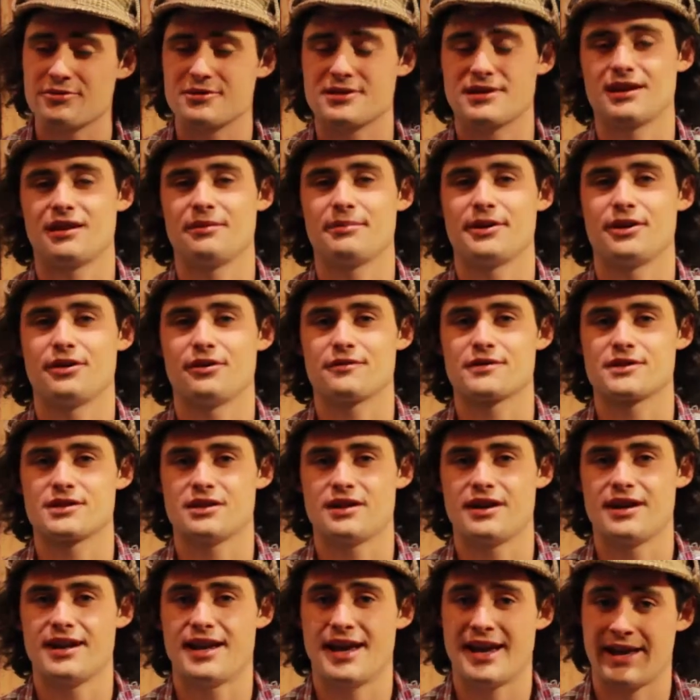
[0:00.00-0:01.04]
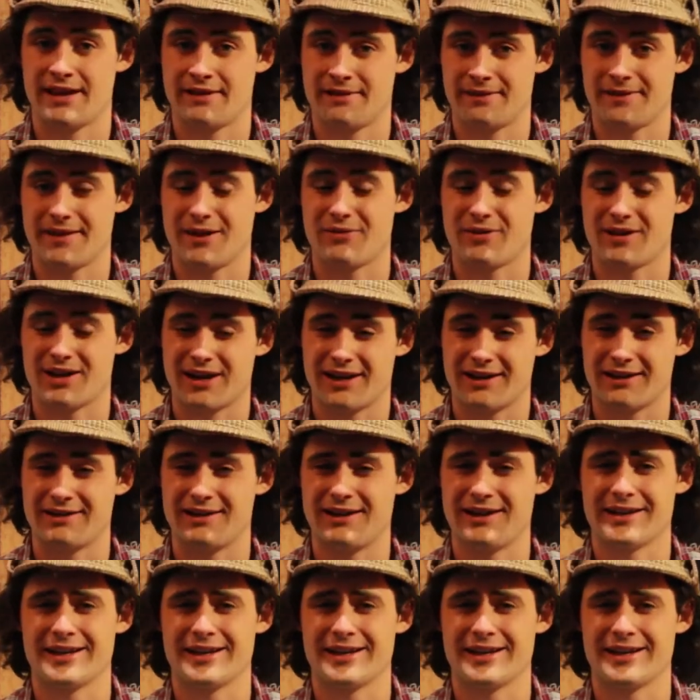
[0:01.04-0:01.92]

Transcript: Maybe it was a little bit offside, and they were